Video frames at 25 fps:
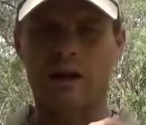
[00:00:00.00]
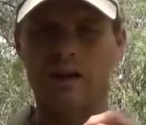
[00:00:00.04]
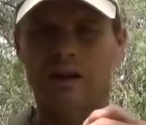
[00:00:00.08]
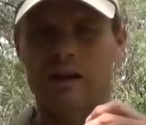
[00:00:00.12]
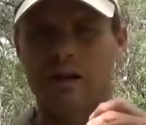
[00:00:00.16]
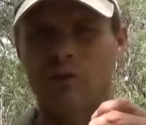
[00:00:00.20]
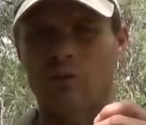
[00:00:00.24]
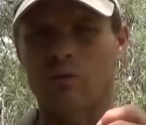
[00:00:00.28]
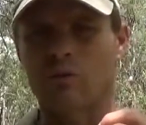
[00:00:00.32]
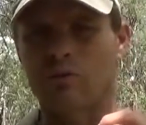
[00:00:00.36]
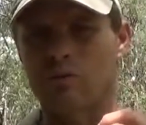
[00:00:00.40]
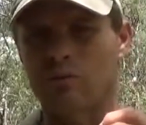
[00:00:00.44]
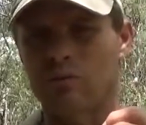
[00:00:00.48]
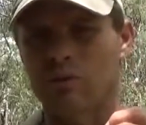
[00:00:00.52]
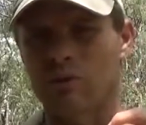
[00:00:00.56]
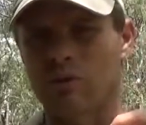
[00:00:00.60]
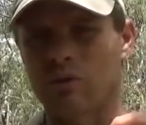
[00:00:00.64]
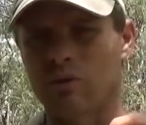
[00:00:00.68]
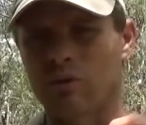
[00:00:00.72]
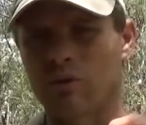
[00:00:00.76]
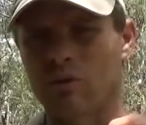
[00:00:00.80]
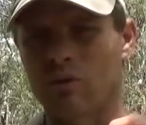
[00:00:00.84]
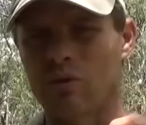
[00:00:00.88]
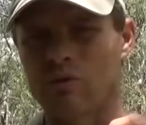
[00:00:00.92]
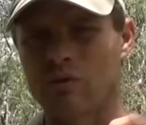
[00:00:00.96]
get
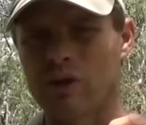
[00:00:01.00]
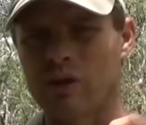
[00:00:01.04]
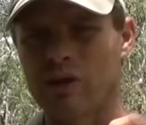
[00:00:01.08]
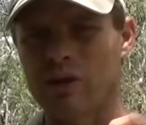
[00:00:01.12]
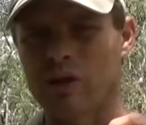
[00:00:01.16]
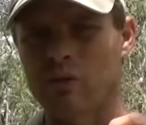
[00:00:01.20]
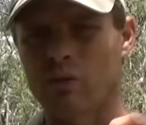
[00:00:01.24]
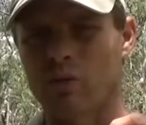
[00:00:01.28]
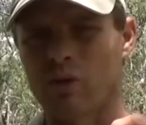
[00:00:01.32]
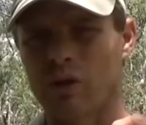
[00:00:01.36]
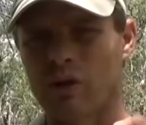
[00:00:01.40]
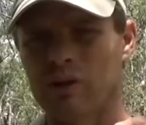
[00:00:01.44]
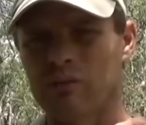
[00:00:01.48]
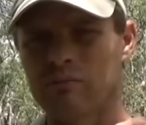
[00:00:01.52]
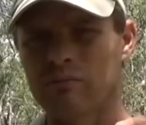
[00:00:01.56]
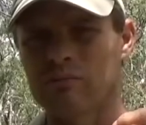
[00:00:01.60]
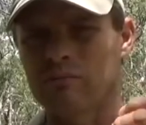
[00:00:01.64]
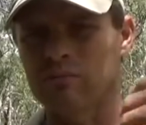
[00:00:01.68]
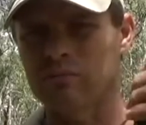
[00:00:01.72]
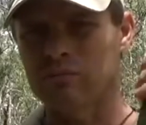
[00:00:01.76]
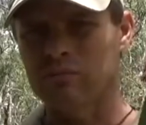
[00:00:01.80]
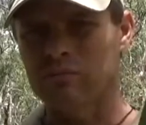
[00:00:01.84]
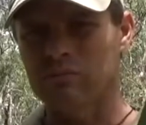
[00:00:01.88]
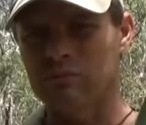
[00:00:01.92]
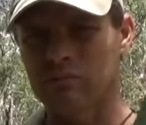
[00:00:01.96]
good drinking water,
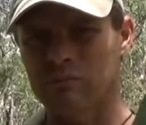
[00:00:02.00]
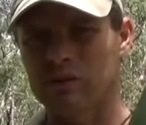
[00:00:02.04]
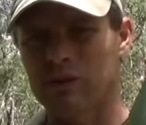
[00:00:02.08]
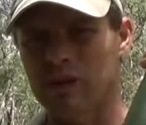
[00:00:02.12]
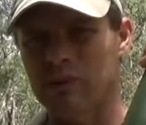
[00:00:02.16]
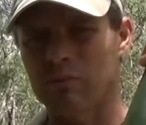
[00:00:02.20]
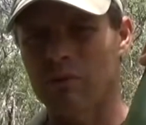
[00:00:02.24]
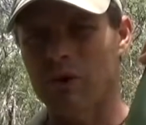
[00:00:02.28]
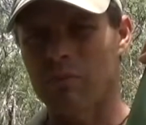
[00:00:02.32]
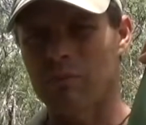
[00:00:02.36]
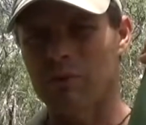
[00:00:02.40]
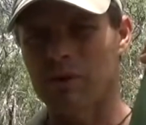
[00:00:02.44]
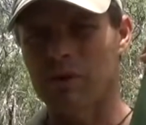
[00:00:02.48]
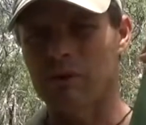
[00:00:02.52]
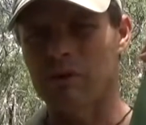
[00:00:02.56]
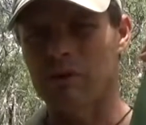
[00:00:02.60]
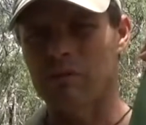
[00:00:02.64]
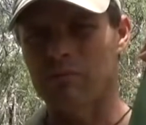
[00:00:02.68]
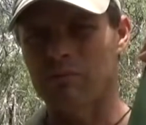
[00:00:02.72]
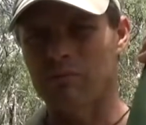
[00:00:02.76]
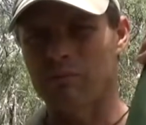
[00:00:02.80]
there might be